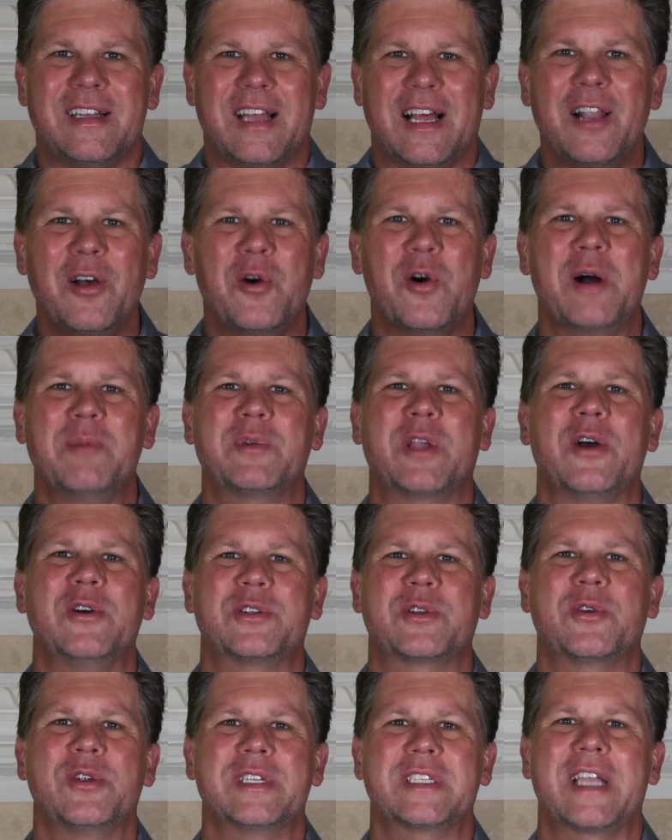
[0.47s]
Hello, I'm
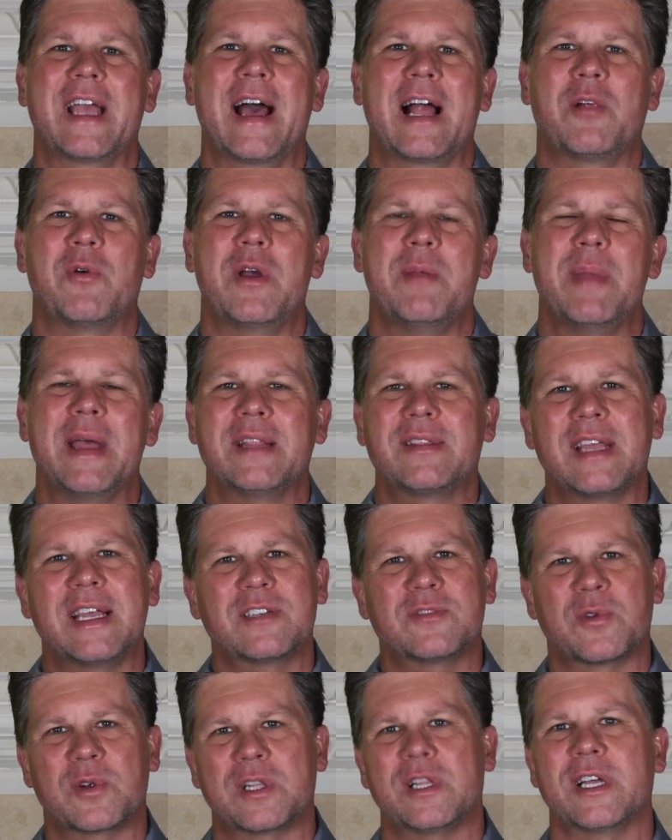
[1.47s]
Coach Chris Calloway. Man,
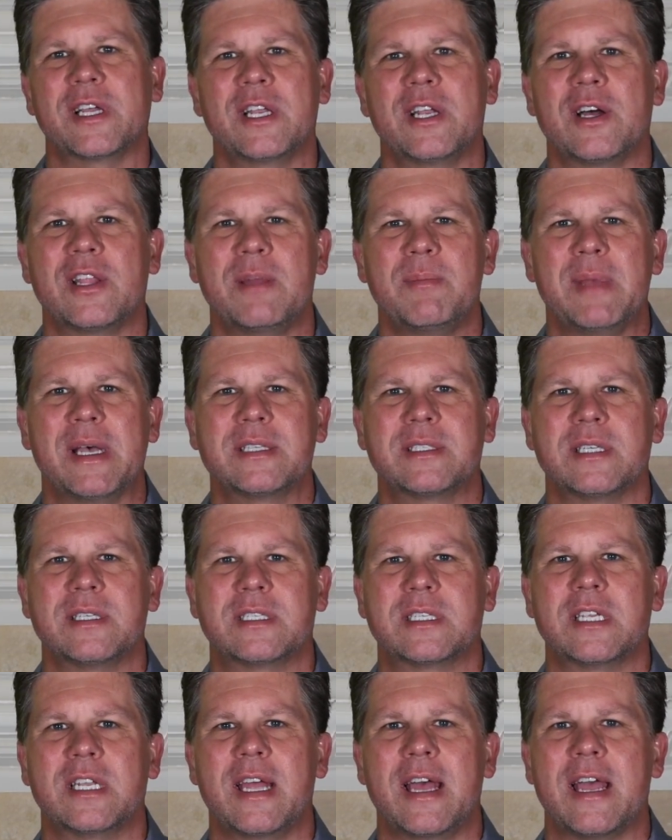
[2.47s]
thanks for clicking on the
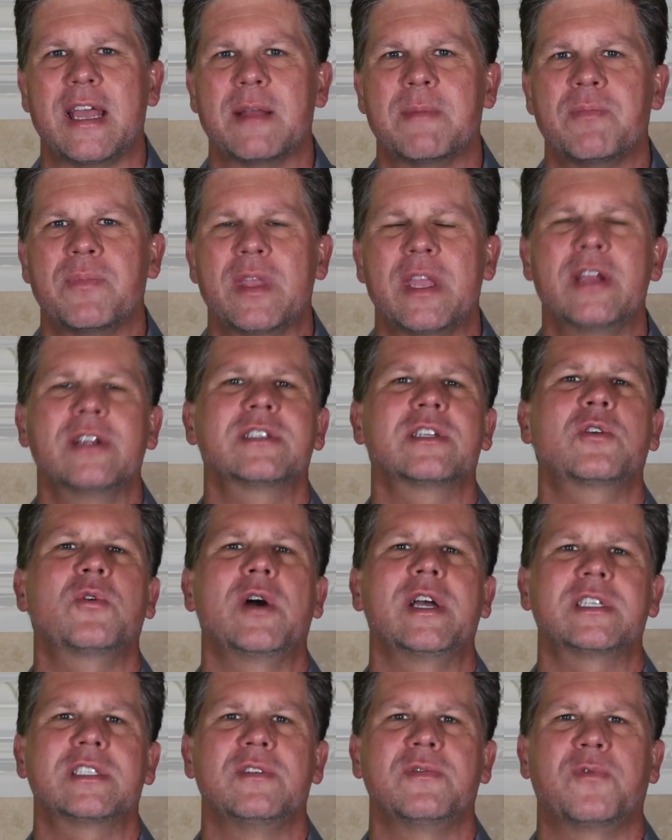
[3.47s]
message today. Here's a
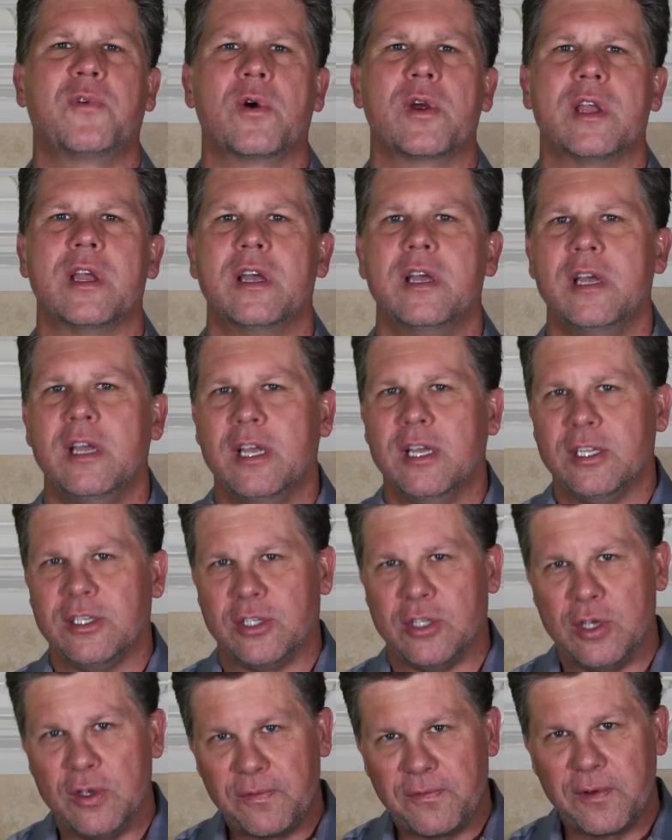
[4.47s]
question for you.
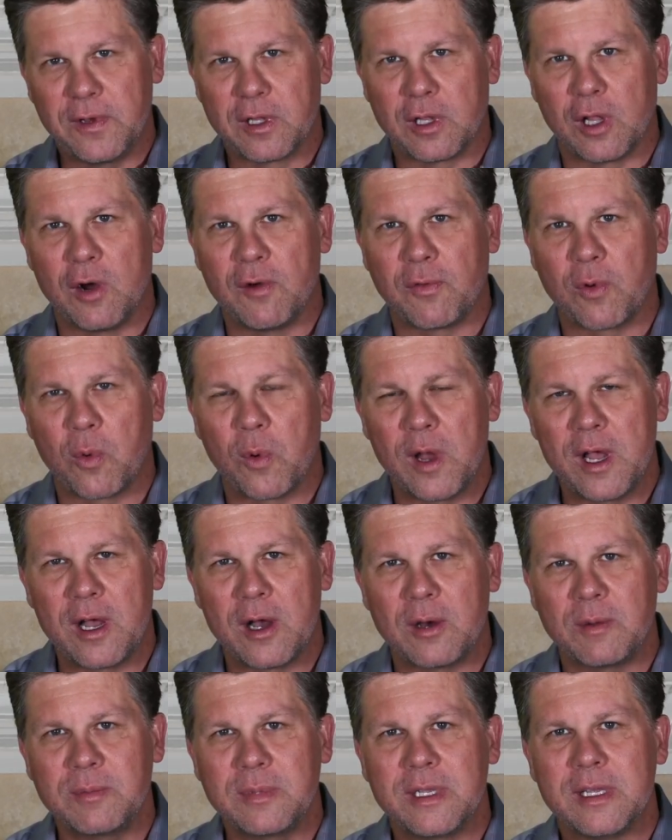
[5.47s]
Do you feel
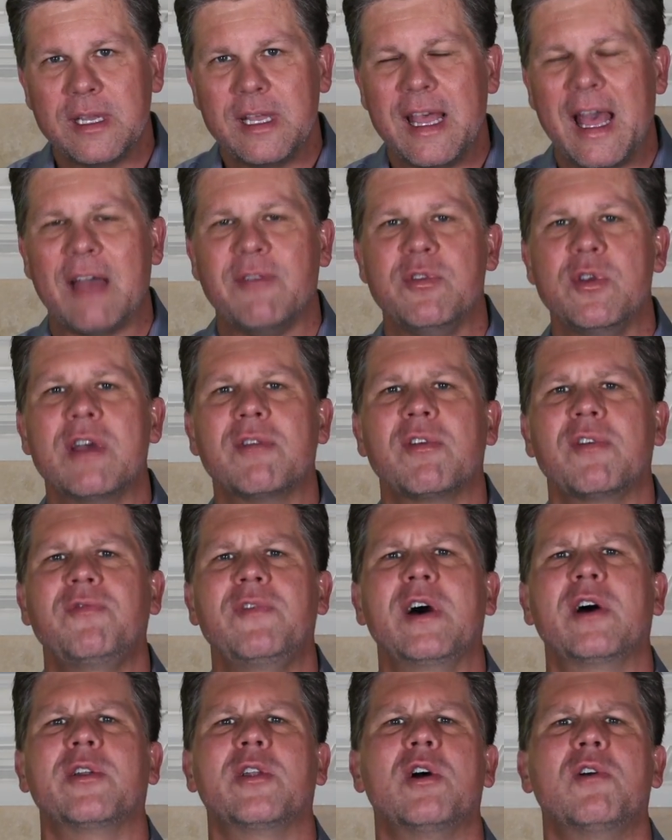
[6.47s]
overwhelmed? Have you ever
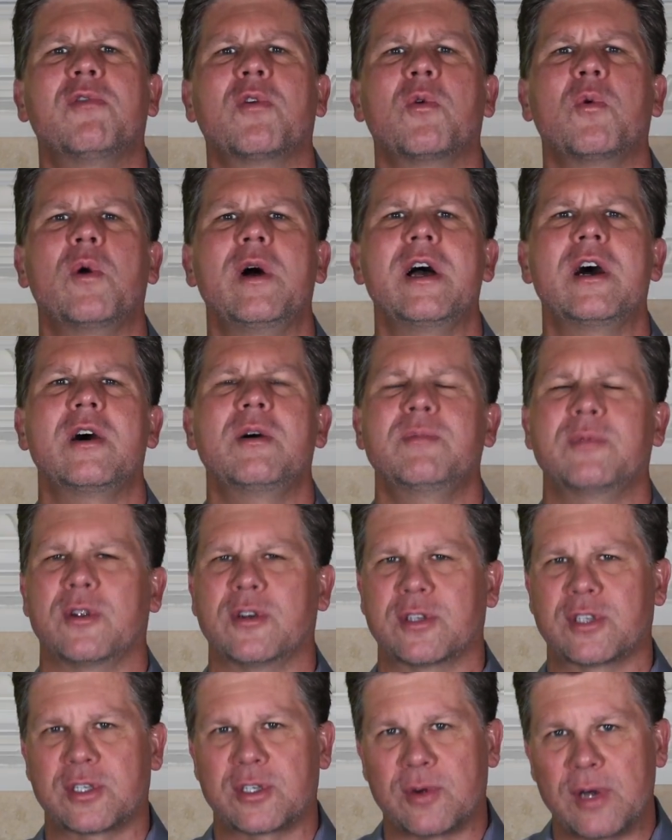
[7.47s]
felt overwhelmed
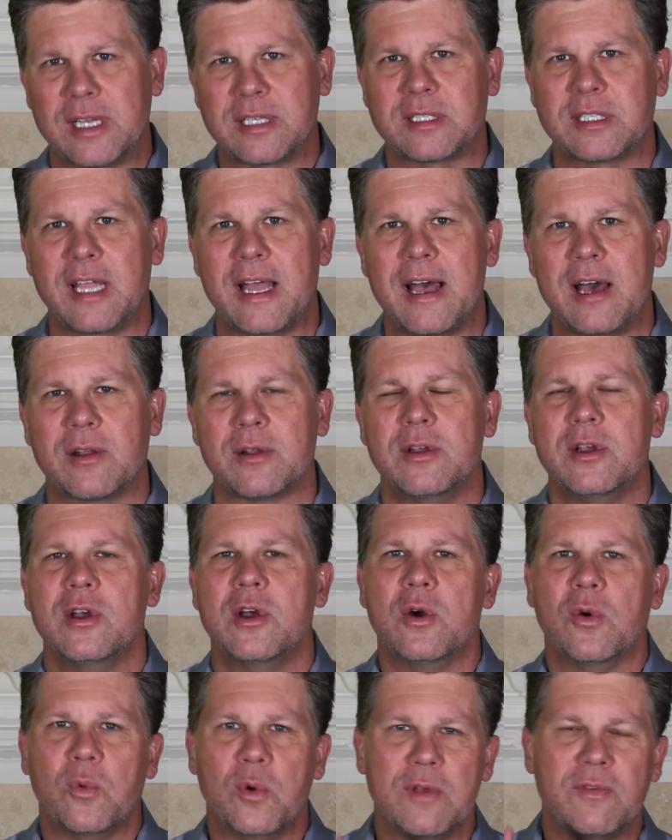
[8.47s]
or stressed out?
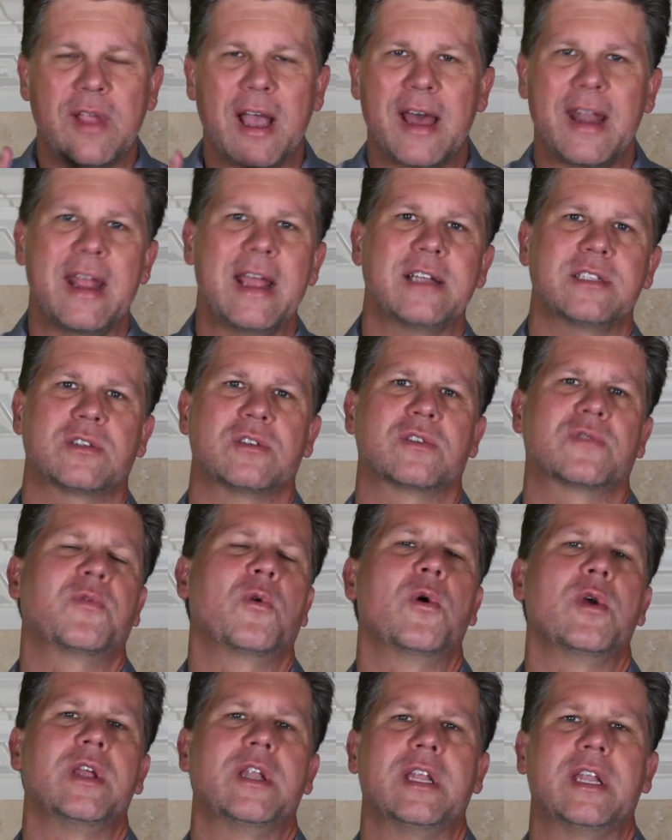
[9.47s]
We've got answers
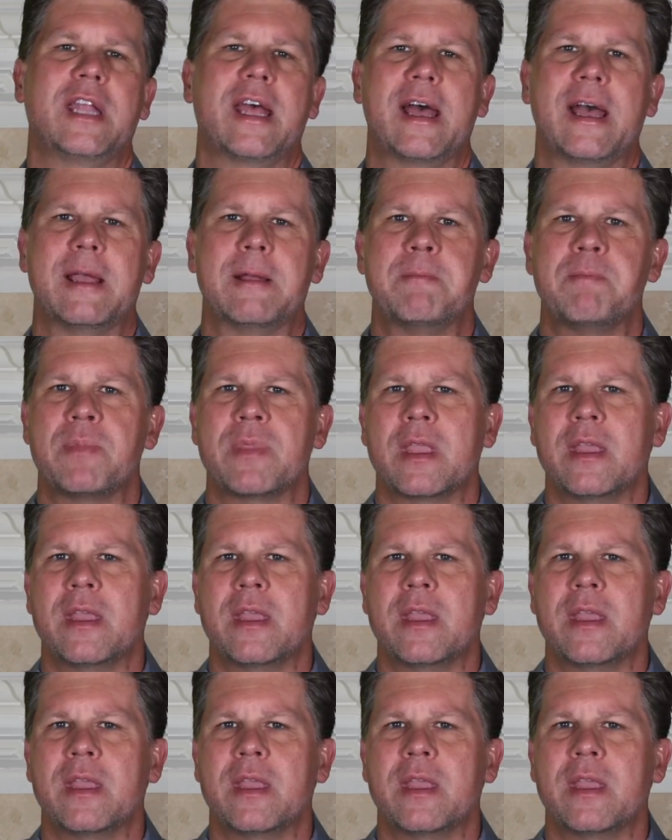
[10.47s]
for you today.